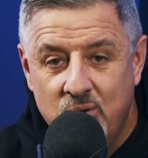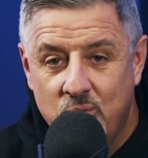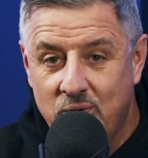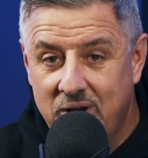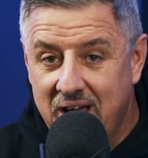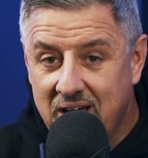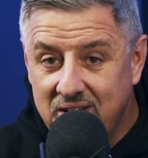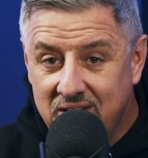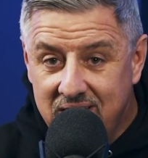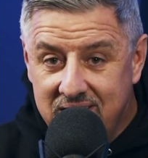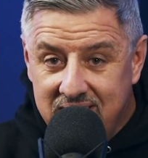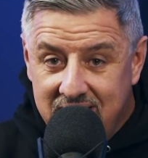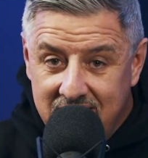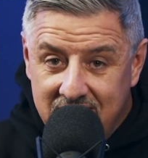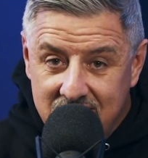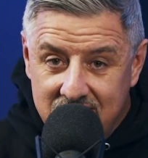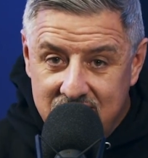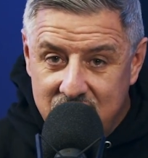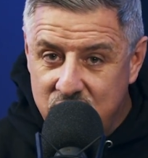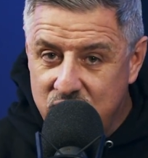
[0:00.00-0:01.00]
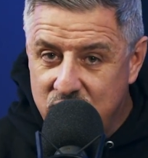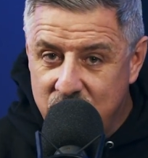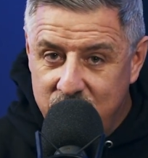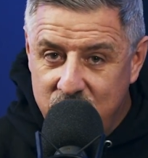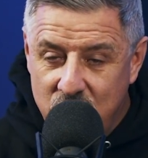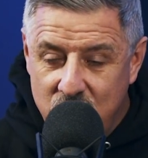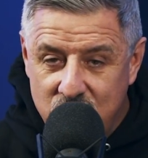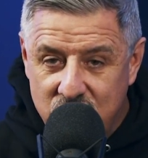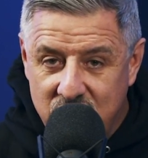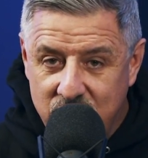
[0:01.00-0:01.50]
We're not going to take a
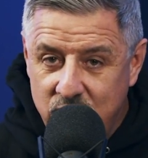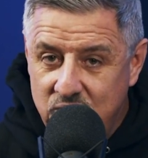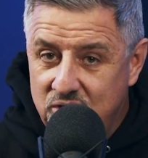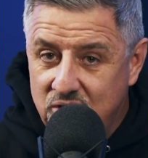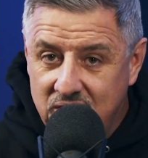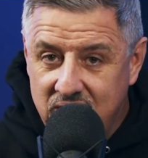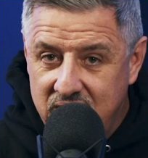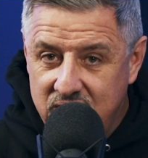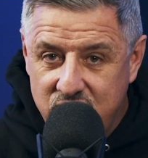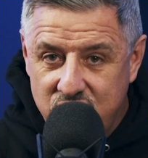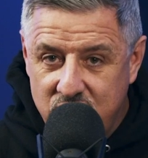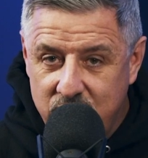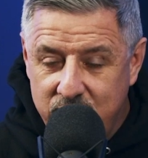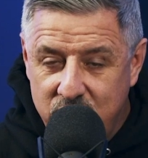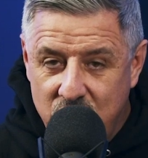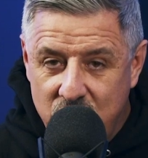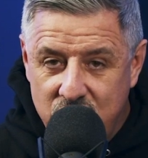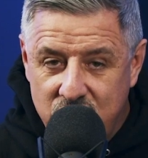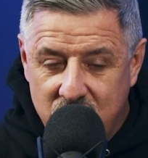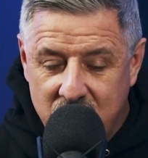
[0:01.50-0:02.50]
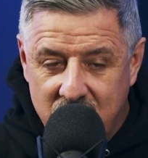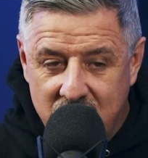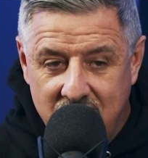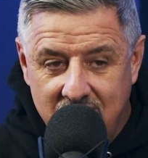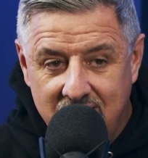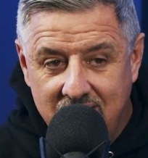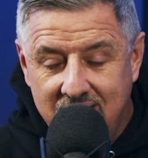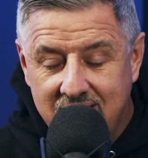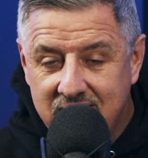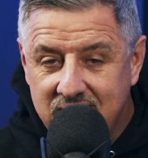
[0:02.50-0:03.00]
distribution. If we took a distribution,
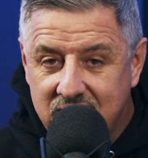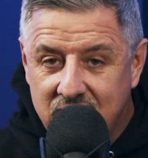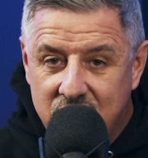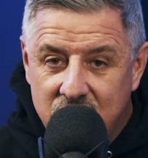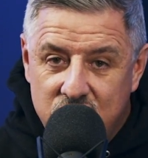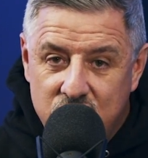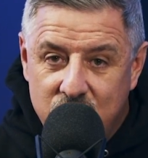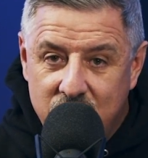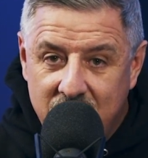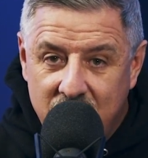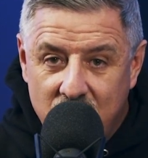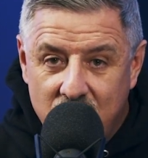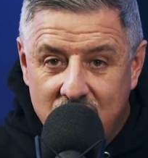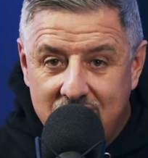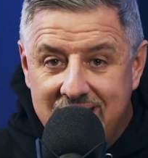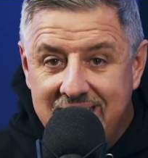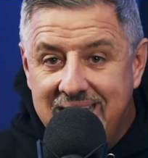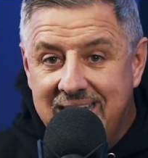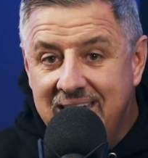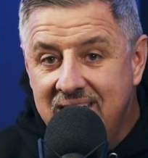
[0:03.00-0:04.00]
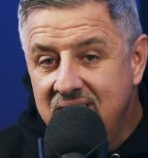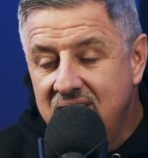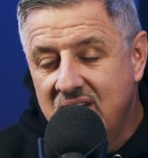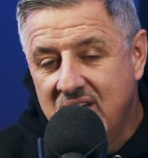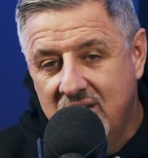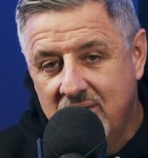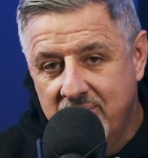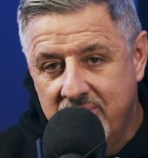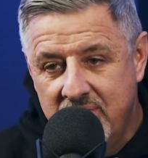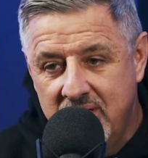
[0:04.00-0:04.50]
it's going to trigger an
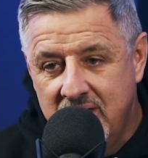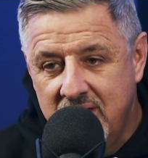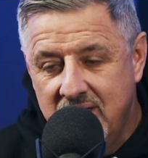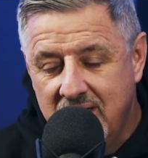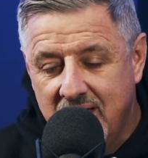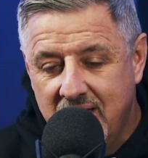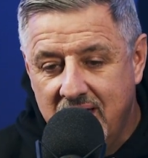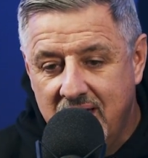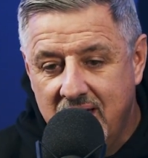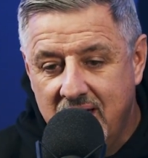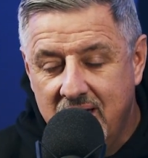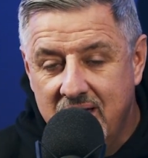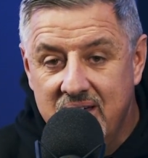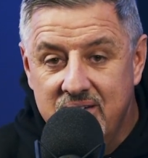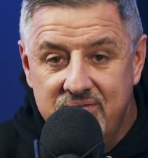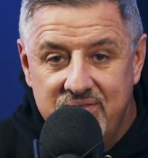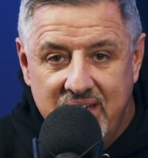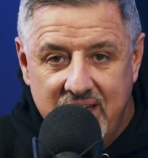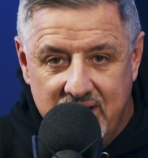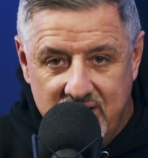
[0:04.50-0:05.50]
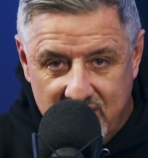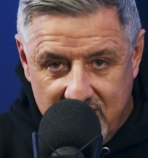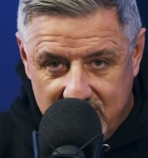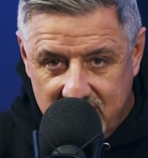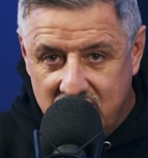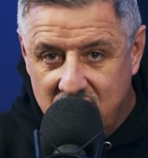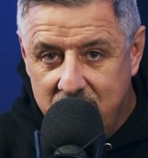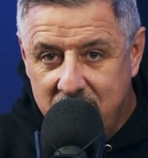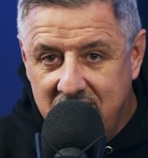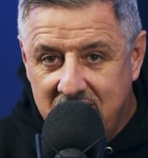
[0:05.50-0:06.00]
income event.
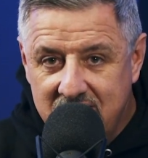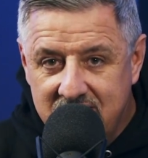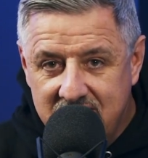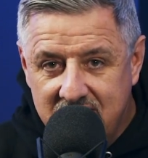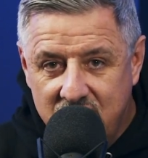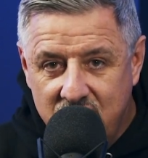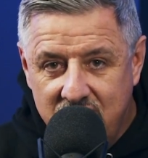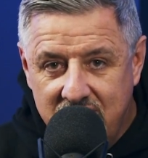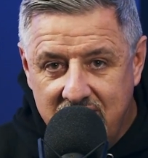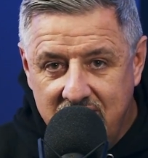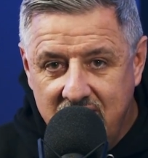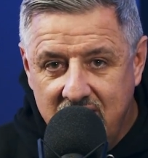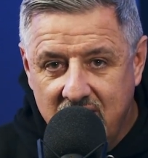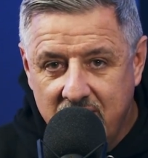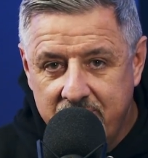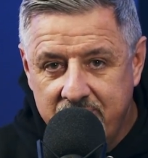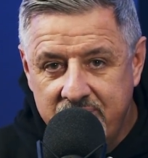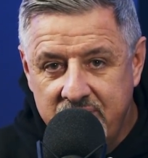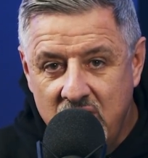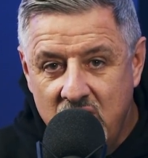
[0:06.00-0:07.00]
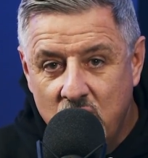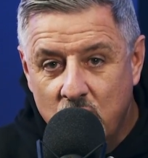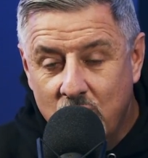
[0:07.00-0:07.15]
That's going to be considered income.